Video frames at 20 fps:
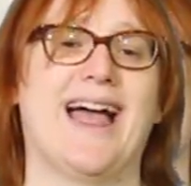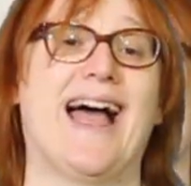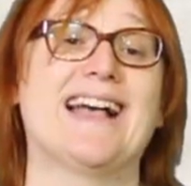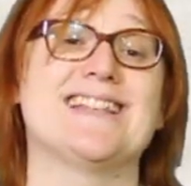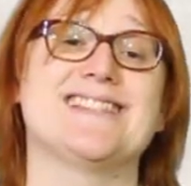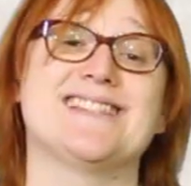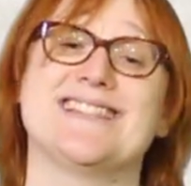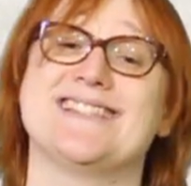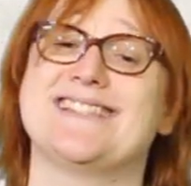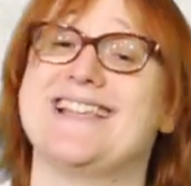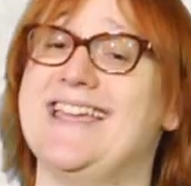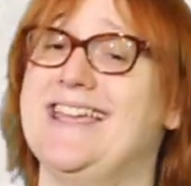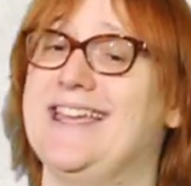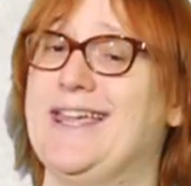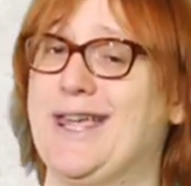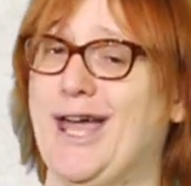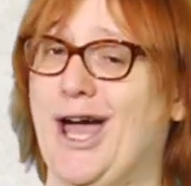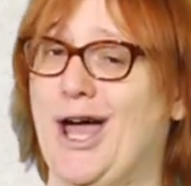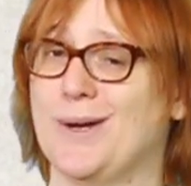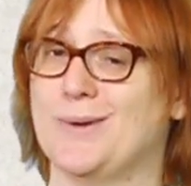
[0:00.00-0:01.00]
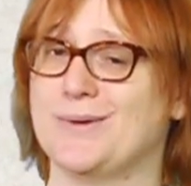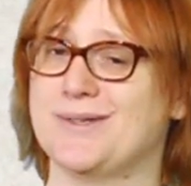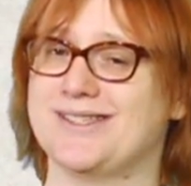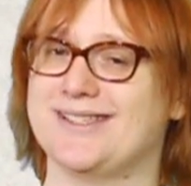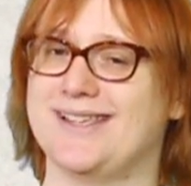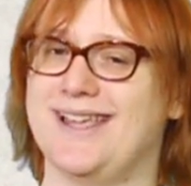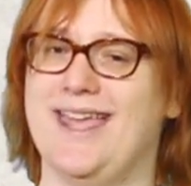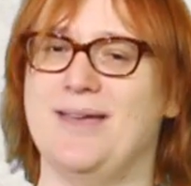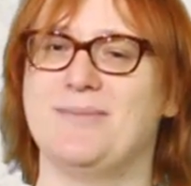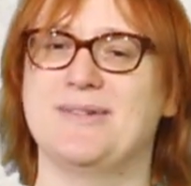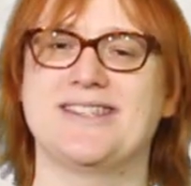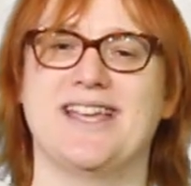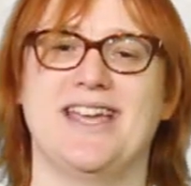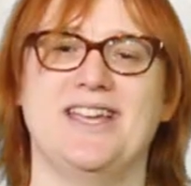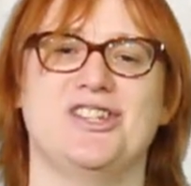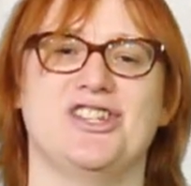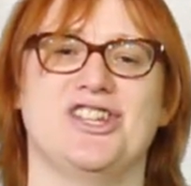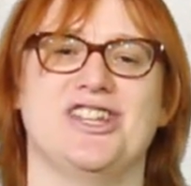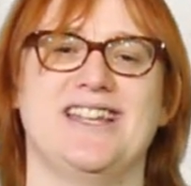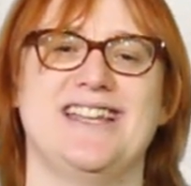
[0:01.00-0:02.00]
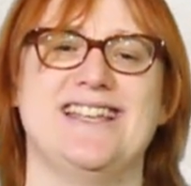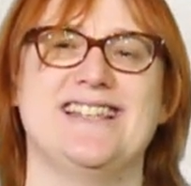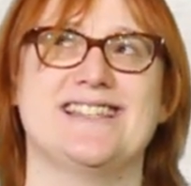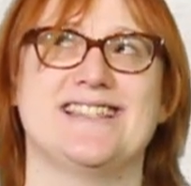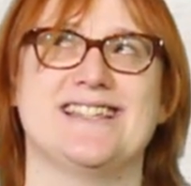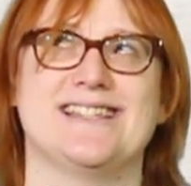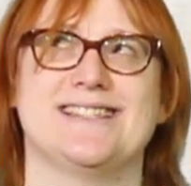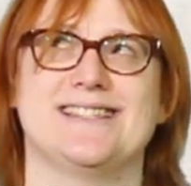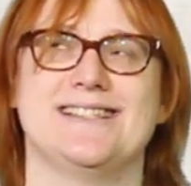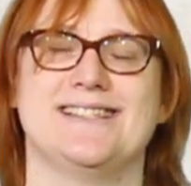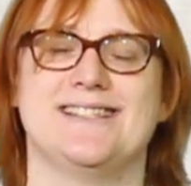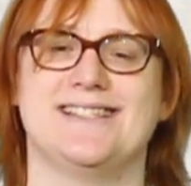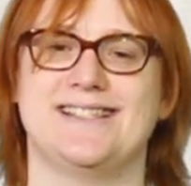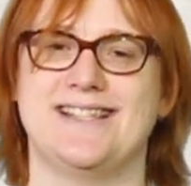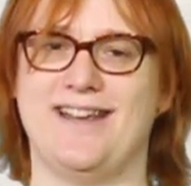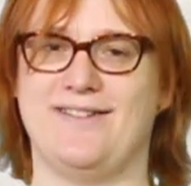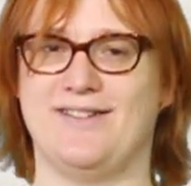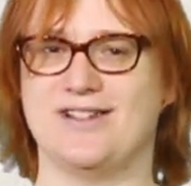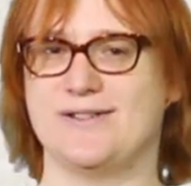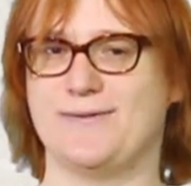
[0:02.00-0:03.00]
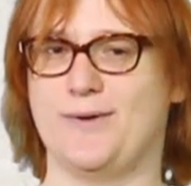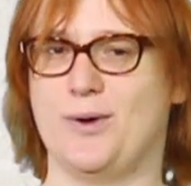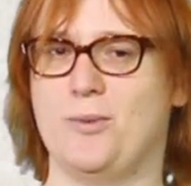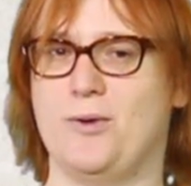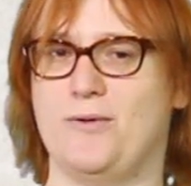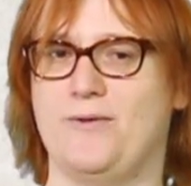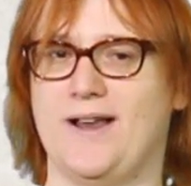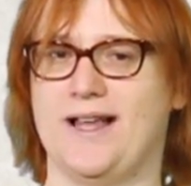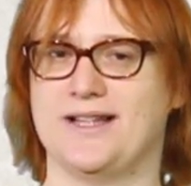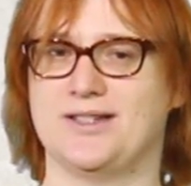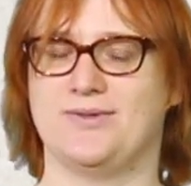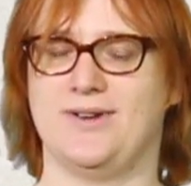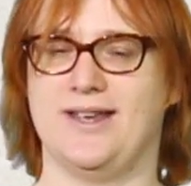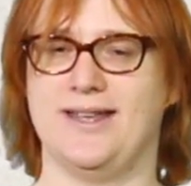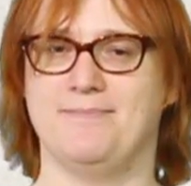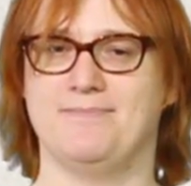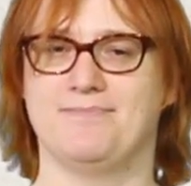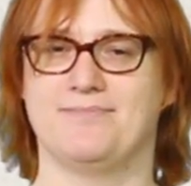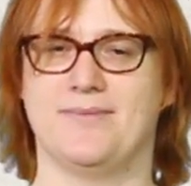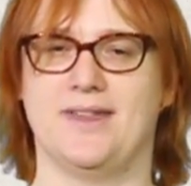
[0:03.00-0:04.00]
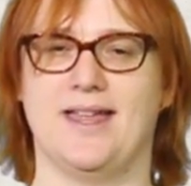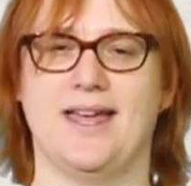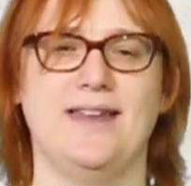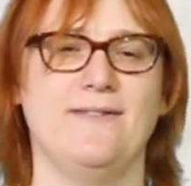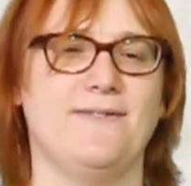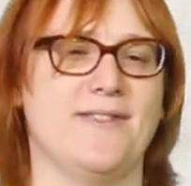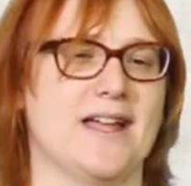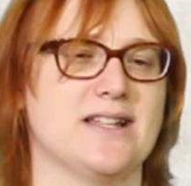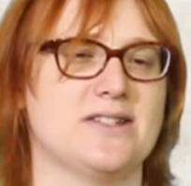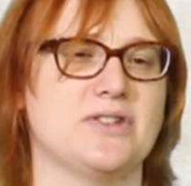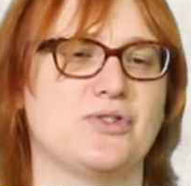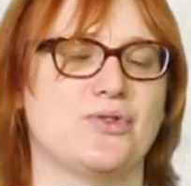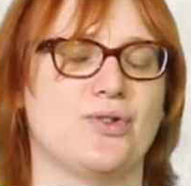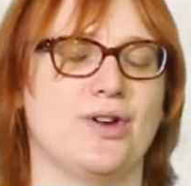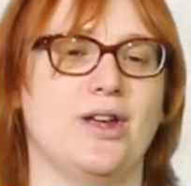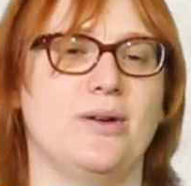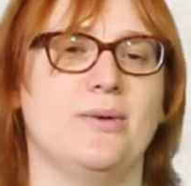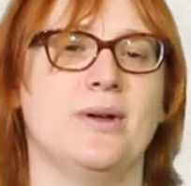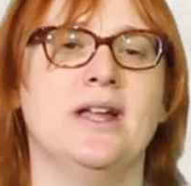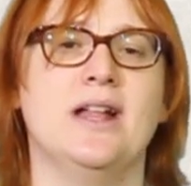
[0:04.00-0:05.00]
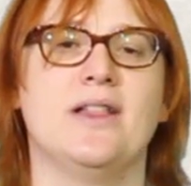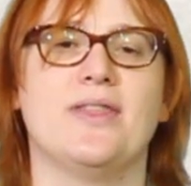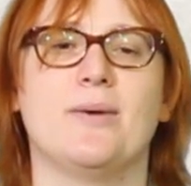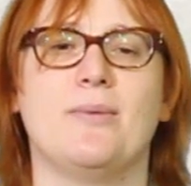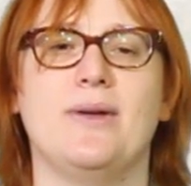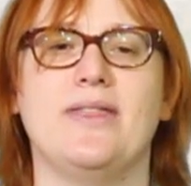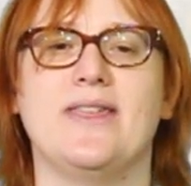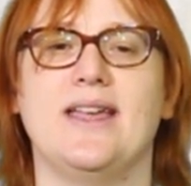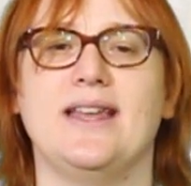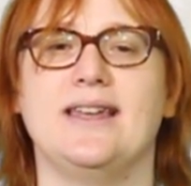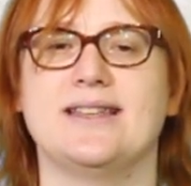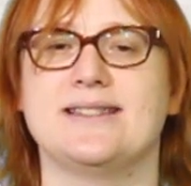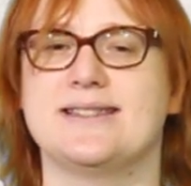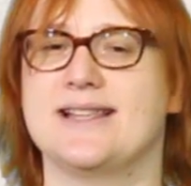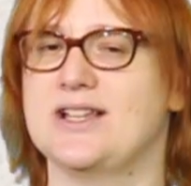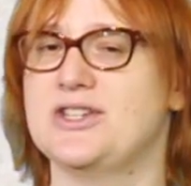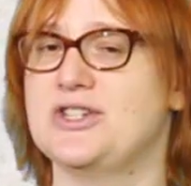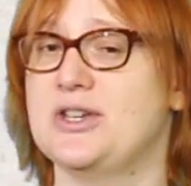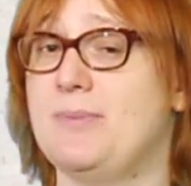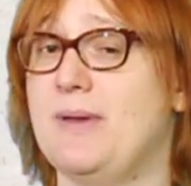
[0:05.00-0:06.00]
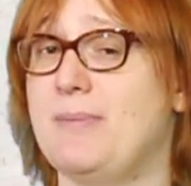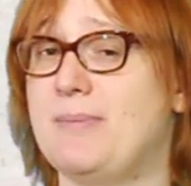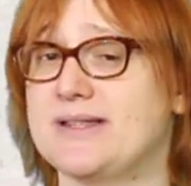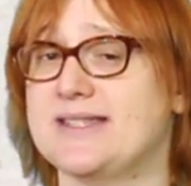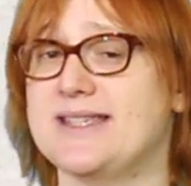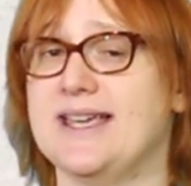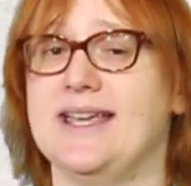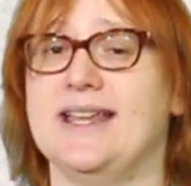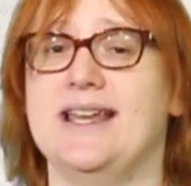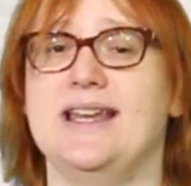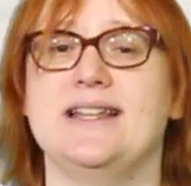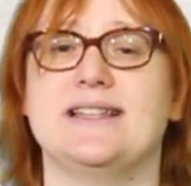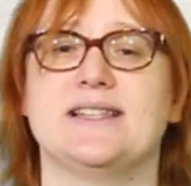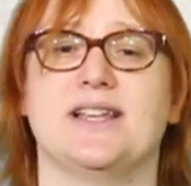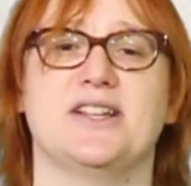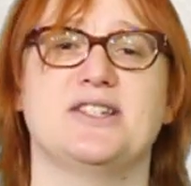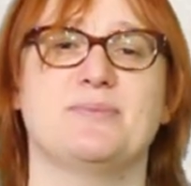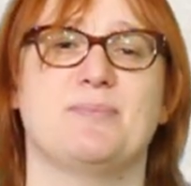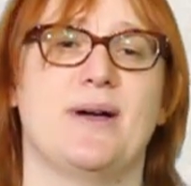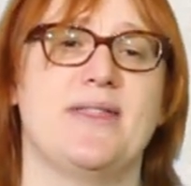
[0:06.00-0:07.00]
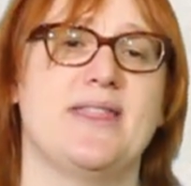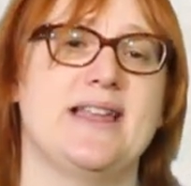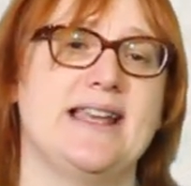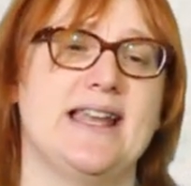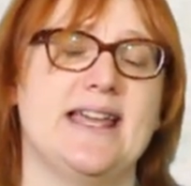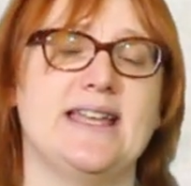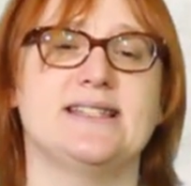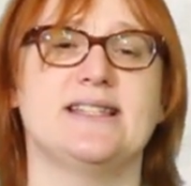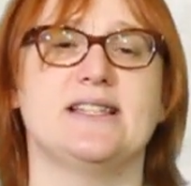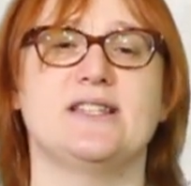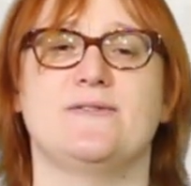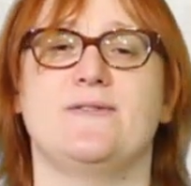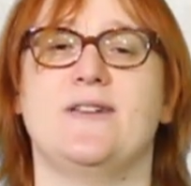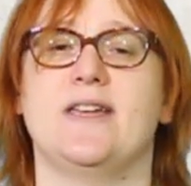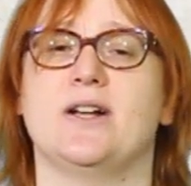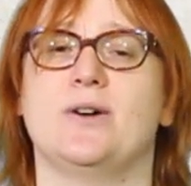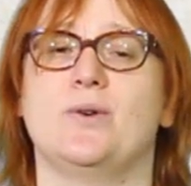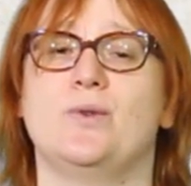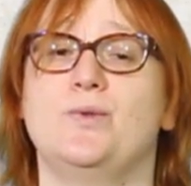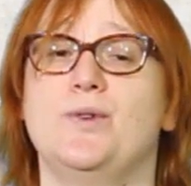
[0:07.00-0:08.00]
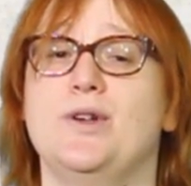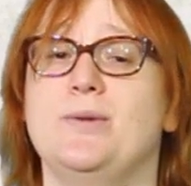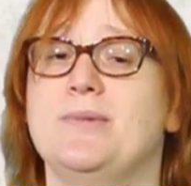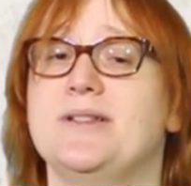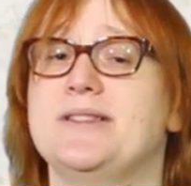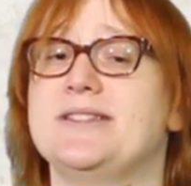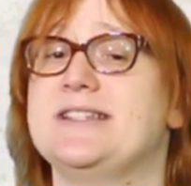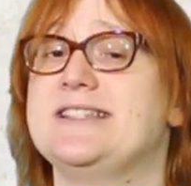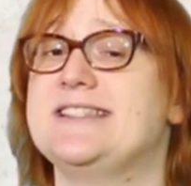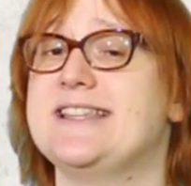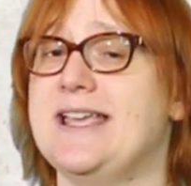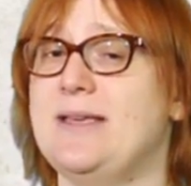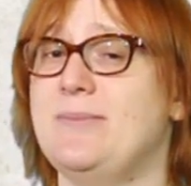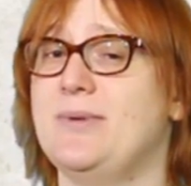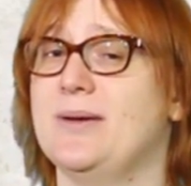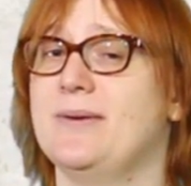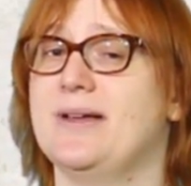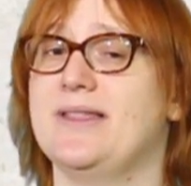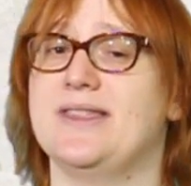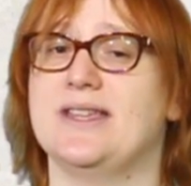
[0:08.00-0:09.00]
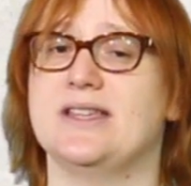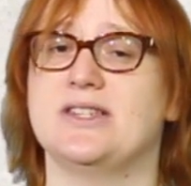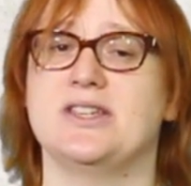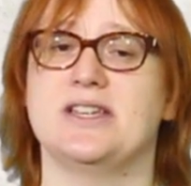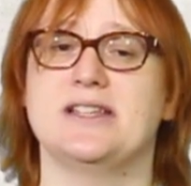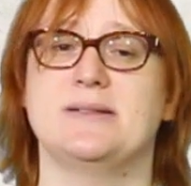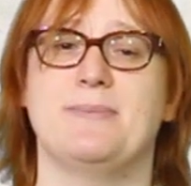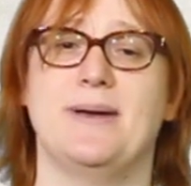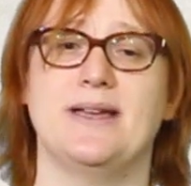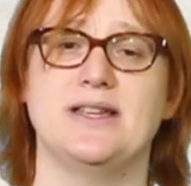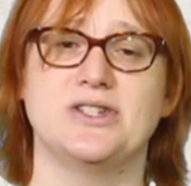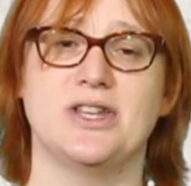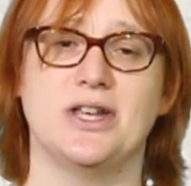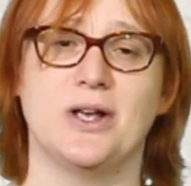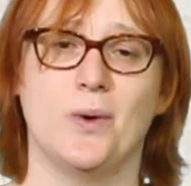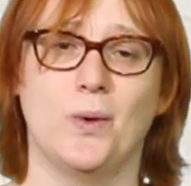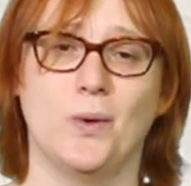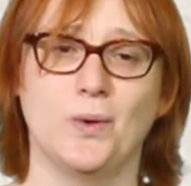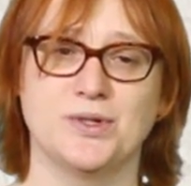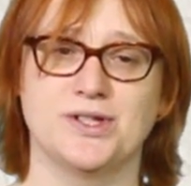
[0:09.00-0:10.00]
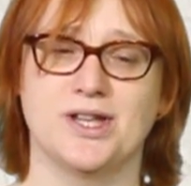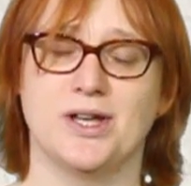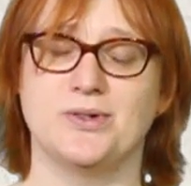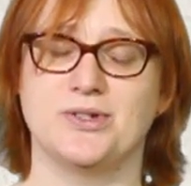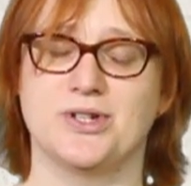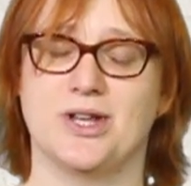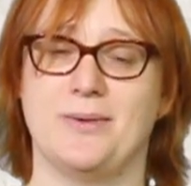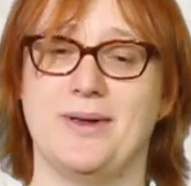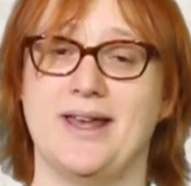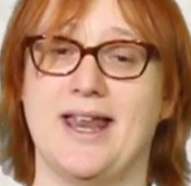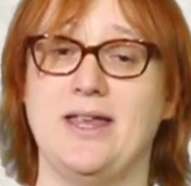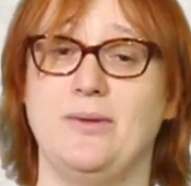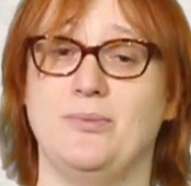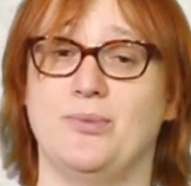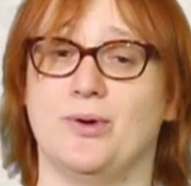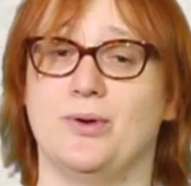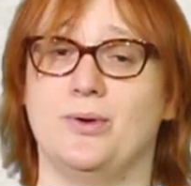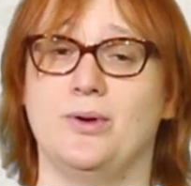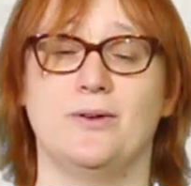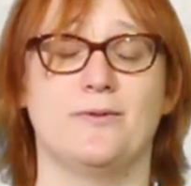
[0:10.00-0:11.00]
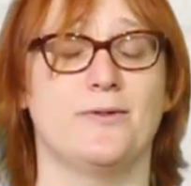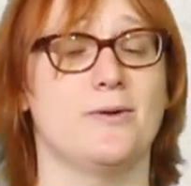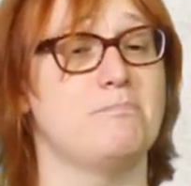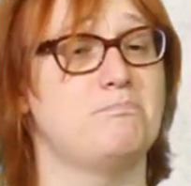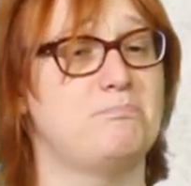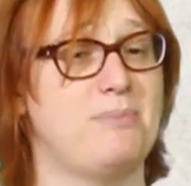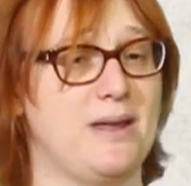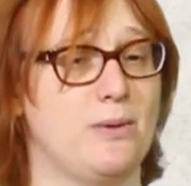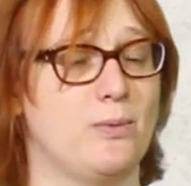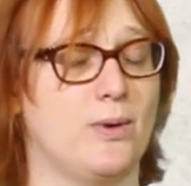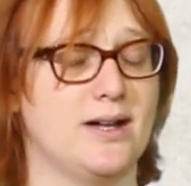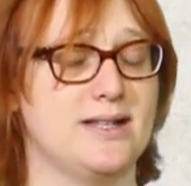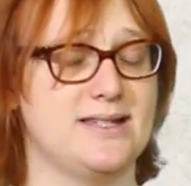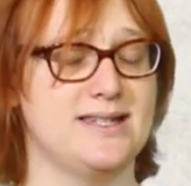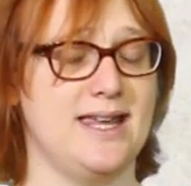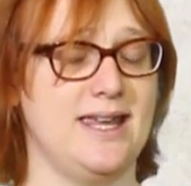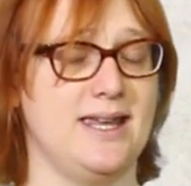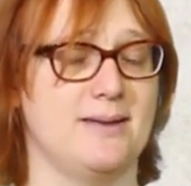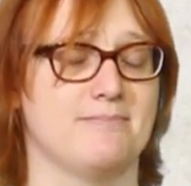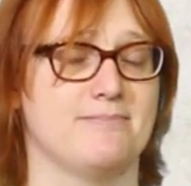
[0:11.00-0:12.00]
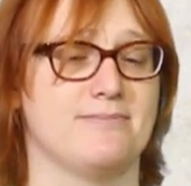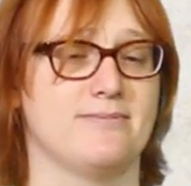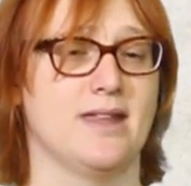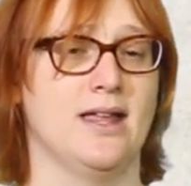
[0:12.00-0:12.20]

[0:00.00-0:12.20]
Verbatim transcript: As the saying goes, imitation is the sincerest form of flattery. And if that's true, then we think Nissan should be particularly touched by the latest vehicle rumoured to debut at this year's Beijing Auto Show in April from BYD.